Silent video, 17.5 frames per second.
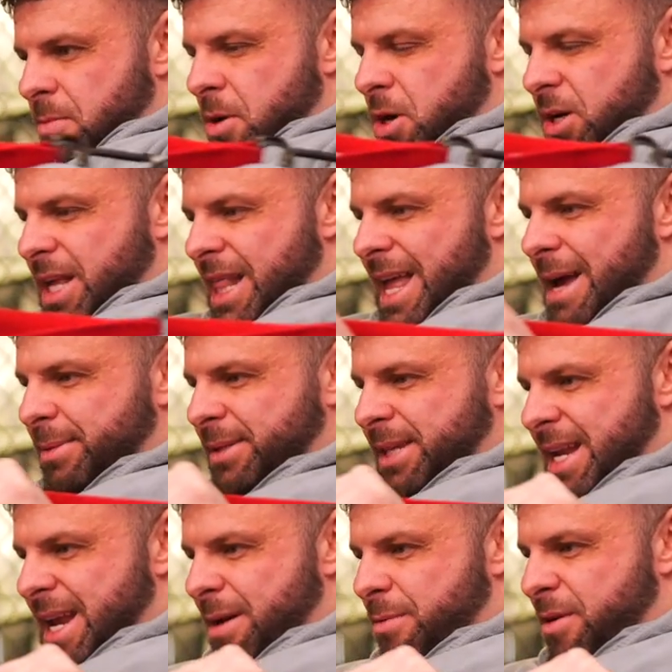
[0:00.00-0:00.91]
I'm not
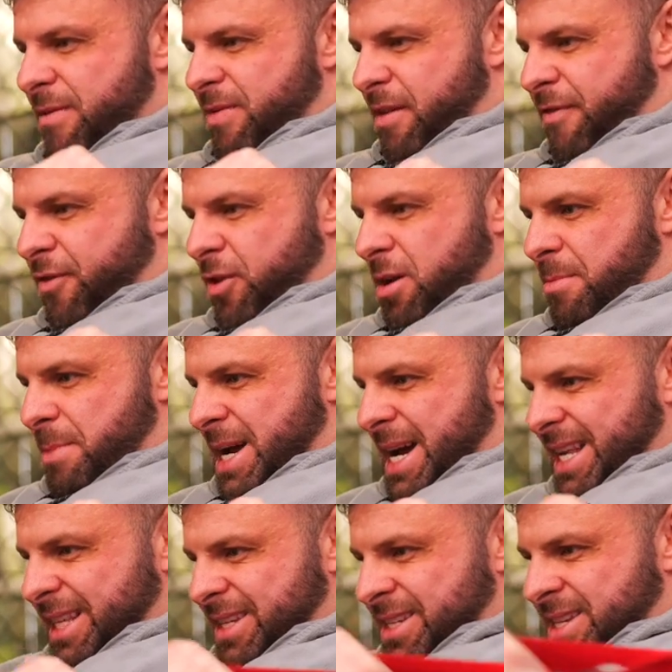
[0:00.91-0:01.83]
collapsing it with the front of my
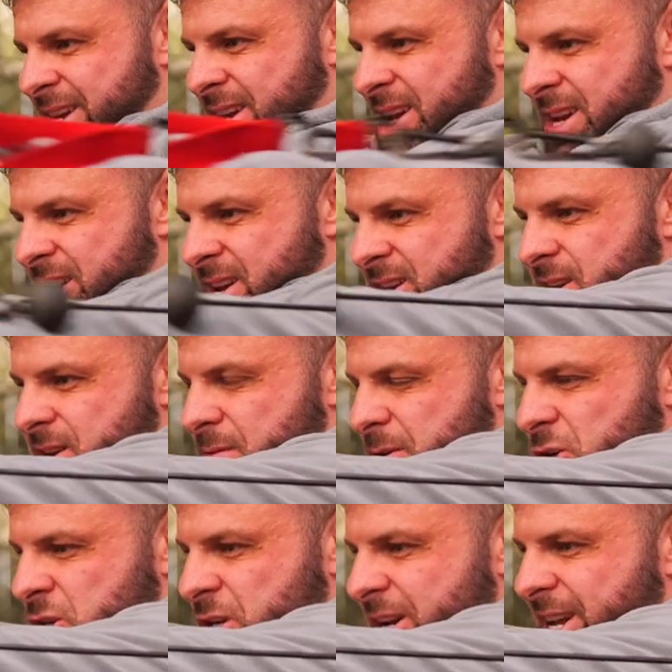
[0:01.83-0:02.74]
hands,
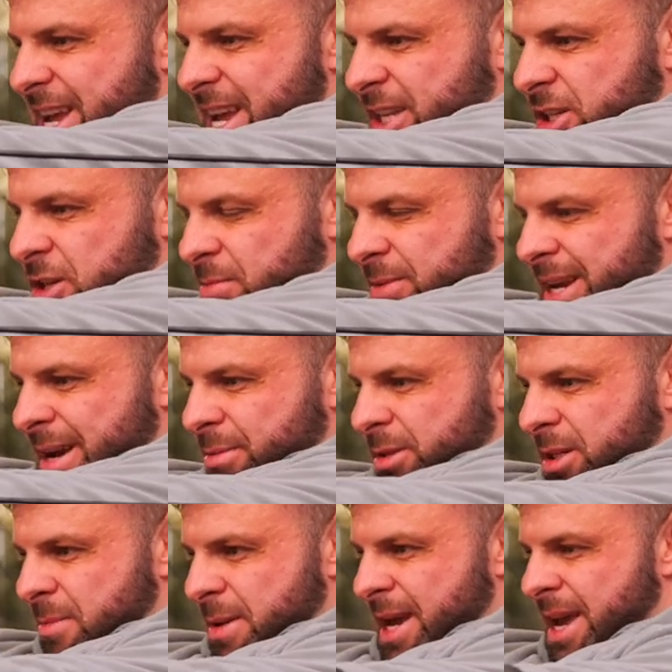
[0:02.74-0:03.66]
which can lead
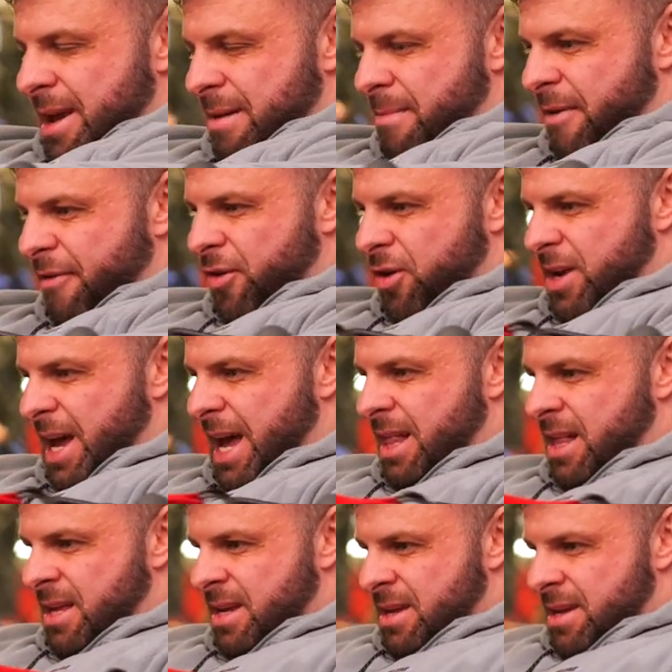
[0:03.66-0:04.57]
sometimes to me hitting my front
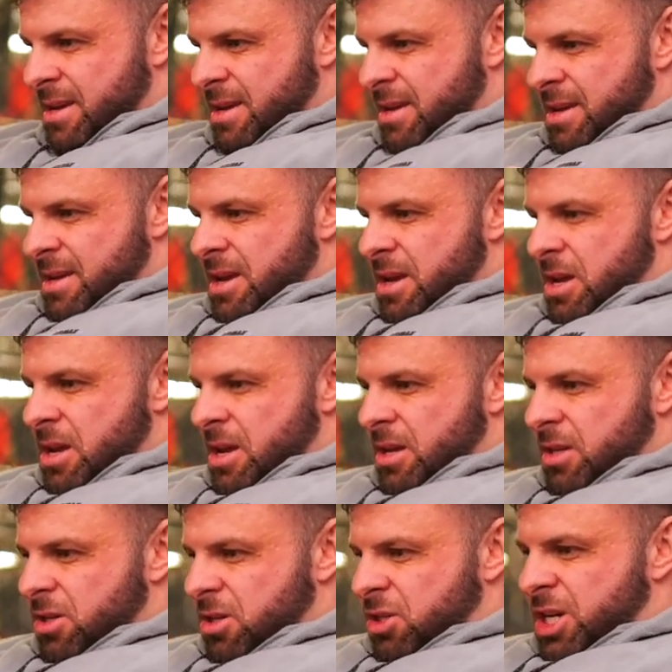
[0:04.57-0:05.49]
down.
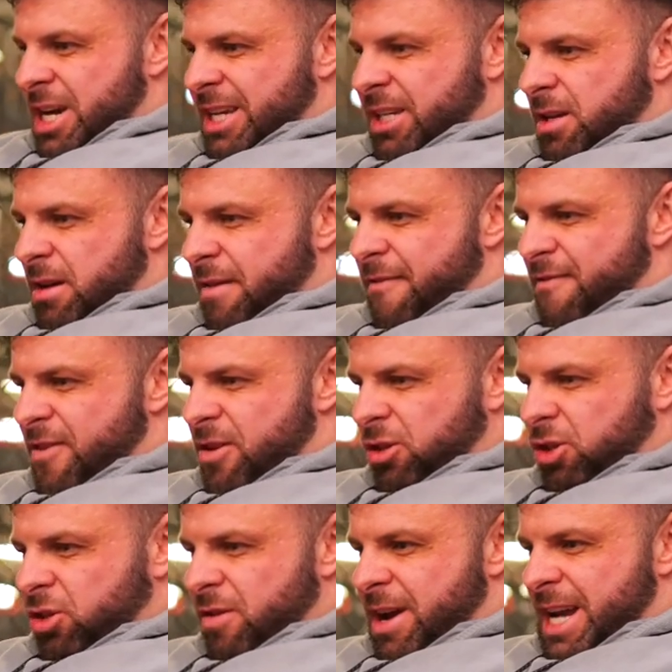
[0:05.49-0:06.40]
So chest up,
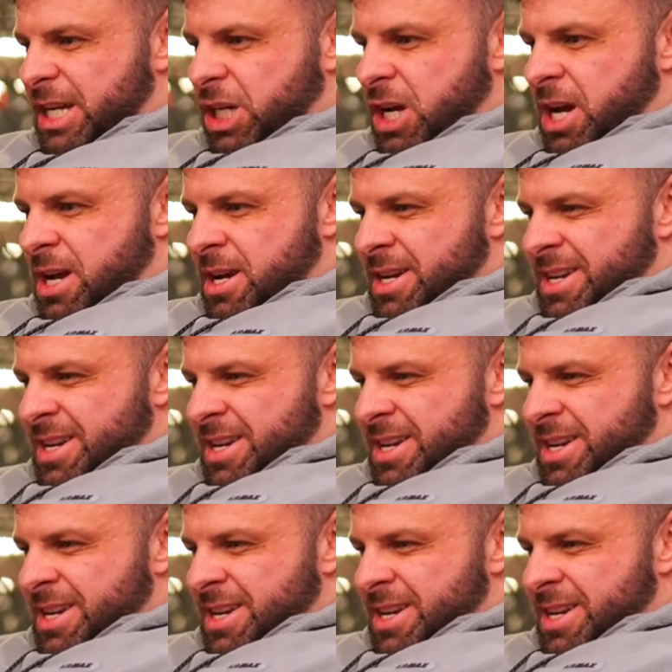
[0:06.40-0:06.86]
full stretch,